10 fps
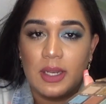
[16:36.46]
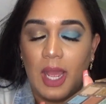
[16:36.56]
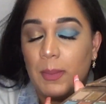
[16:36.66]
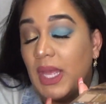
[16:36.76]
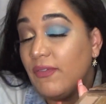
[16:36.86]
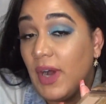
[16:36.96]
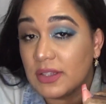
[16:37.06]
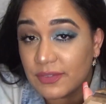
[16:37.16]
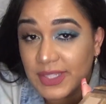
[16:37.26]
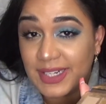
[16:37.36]
I'm not
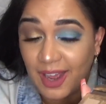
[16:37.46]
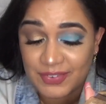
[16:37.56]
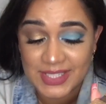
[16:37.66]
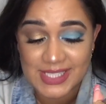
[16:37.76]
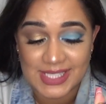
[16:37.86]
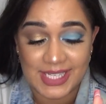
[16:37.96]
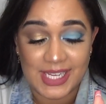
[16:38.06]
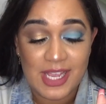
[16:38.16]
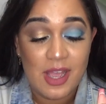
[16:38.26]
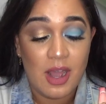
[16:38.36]
fond of it, obviously.
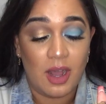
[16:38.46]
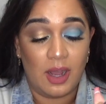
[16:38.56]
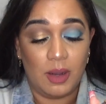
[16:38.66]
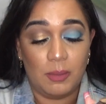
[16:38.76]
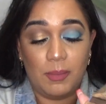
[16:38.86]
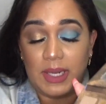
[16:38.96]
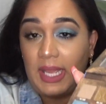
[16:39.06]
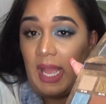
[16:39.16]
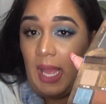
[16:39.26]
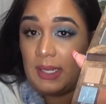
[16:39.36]

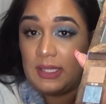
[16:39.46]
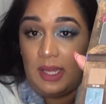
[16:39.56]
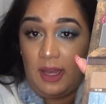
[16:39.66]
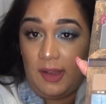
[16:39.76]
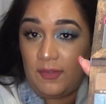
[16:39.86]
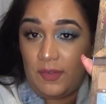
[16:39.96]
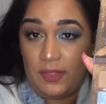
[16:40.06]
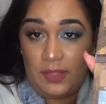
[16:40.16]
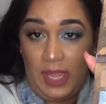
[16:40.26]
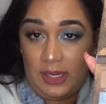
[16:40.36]
Like I
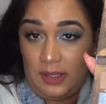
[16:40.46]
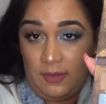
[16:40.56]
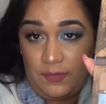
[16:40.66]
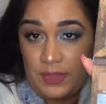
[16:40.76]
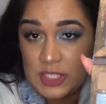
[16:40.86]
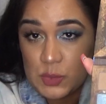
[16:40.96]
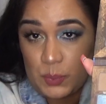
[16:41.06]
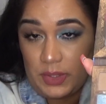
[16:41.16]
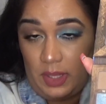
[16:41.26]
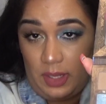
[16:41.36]
love this
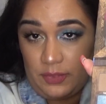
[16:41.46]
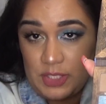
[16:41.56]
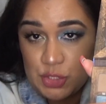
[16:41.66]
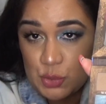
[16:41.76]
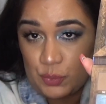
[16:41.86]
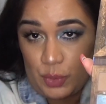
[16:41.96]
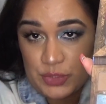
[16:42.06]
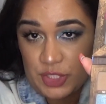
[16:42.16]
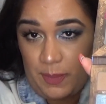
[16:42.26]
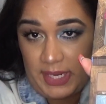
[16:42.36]
these two
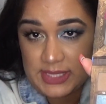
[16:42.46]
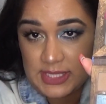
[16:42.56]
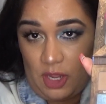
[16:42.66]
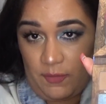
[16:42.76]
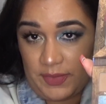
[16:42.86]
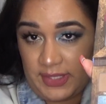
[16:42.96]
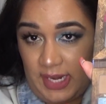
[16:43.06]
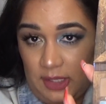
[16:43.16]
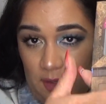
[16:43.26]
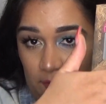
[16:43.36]
rows here by itself, and then
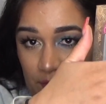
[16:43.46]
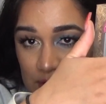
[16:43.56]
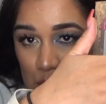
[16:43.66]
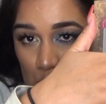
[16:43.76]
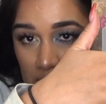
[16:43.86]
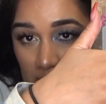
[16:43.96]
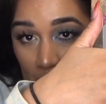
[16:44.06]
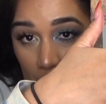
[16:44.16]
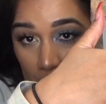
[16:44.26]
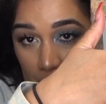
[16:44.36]
I love this one
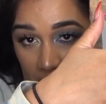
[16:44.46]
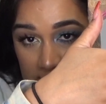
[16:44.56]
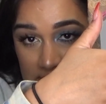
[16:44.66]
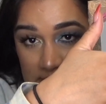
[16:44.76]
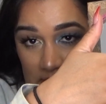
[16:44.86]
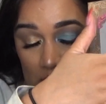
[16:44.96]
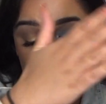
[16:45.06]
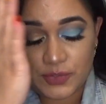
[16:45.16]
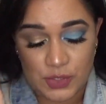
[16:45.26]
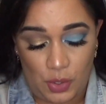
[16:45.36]
by
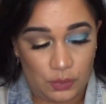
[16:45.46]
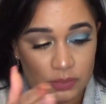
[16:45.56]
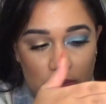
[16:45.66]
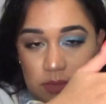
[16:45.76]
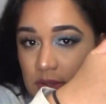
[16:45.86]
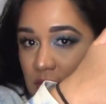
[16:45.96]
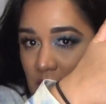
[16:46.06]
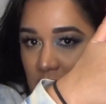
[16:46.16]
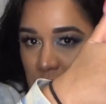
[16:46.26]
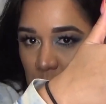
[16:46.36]
itself. So you
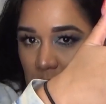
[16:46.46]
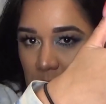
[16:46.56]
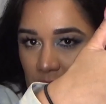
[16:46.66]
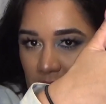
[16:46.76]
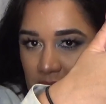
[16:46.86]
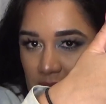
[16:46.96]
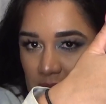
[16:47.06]
guys know what I mean, right?